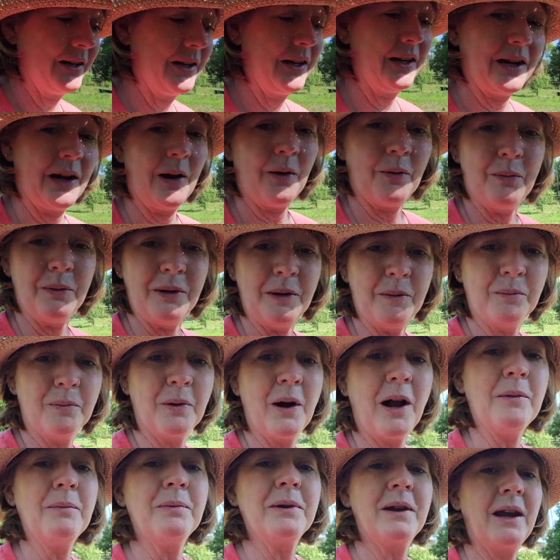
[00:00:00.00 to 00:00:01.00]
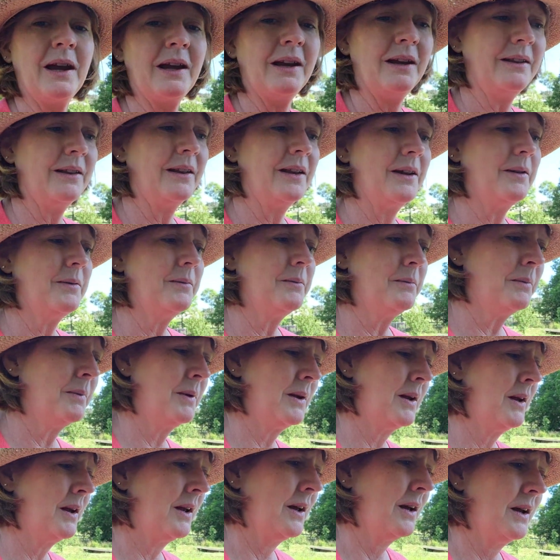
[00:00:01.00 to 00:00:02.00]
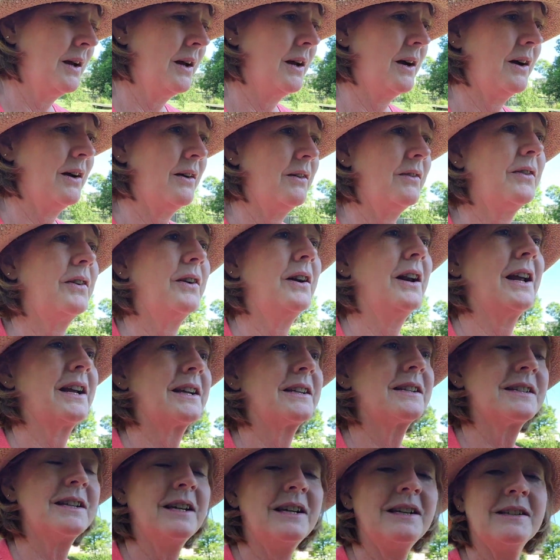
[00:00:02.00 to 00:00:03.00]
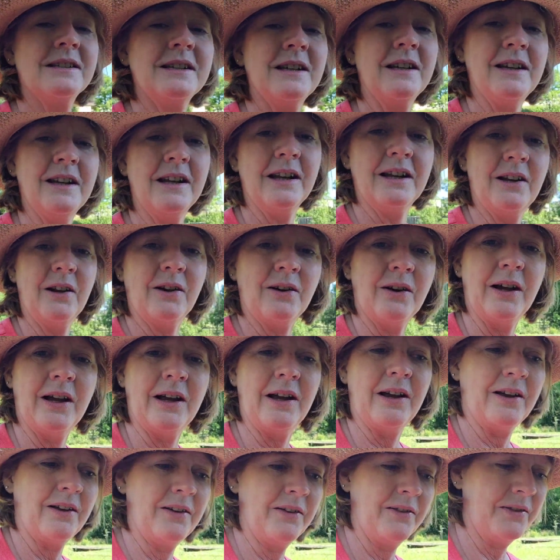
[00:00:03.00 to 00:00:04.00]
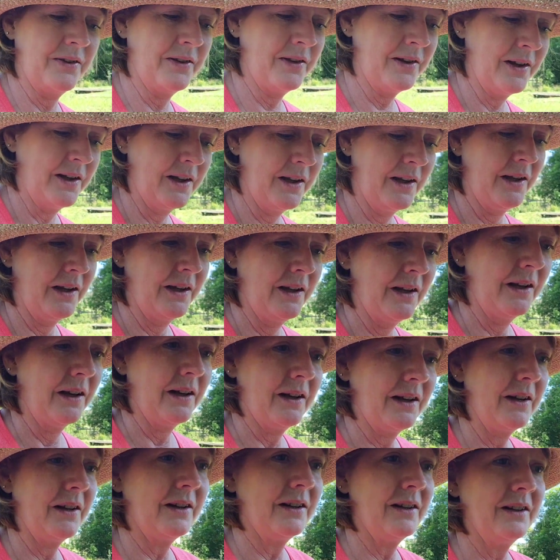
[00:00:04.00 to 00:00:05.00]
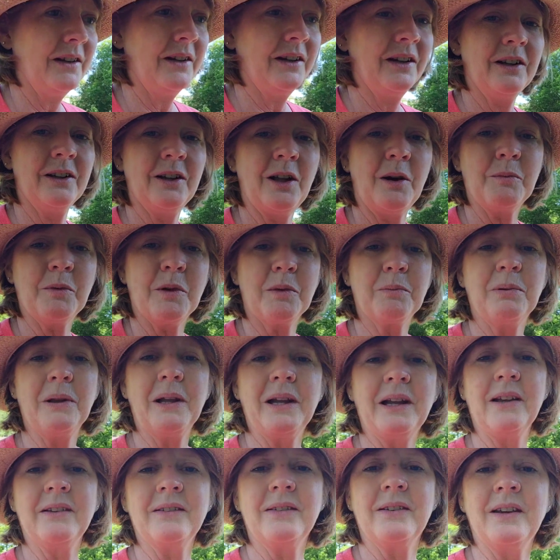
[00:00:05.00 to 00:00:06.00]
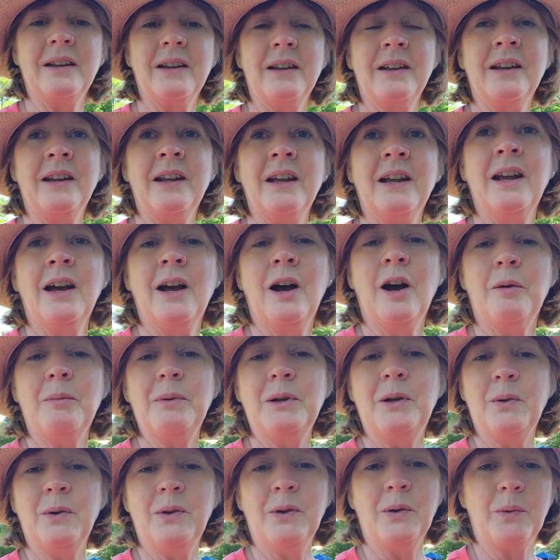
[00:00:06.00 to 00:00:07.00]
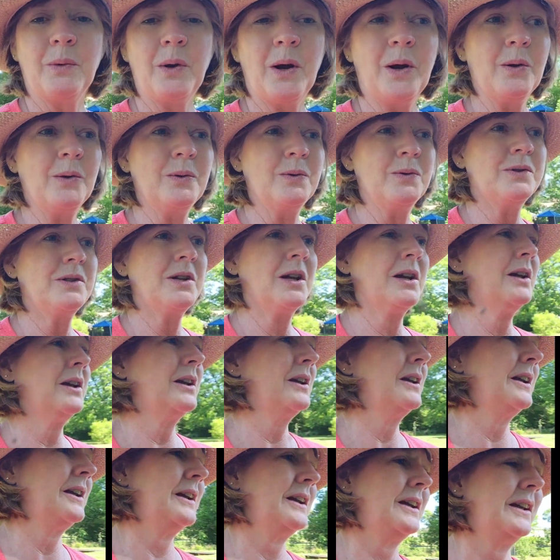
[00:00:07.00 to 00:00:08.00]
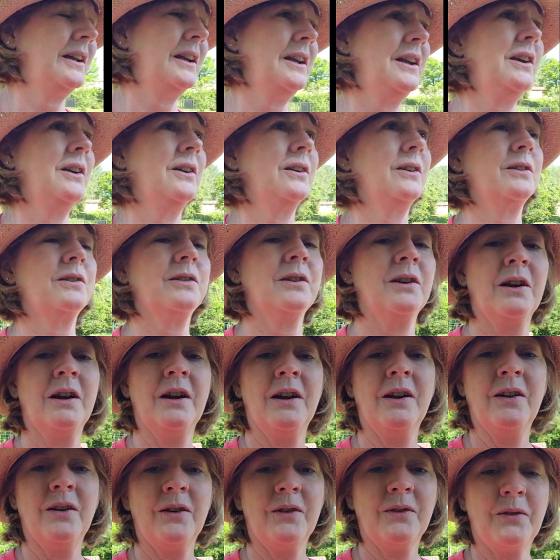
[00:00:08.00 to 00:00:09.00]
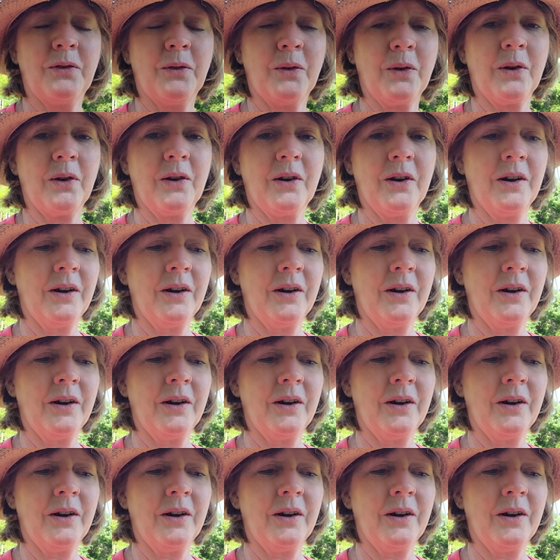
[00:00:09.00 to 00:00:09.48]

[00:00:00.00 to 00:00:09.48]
I'll be propagating them for next season, and I'll have a lot more plants, and I'll be doing the rows in here for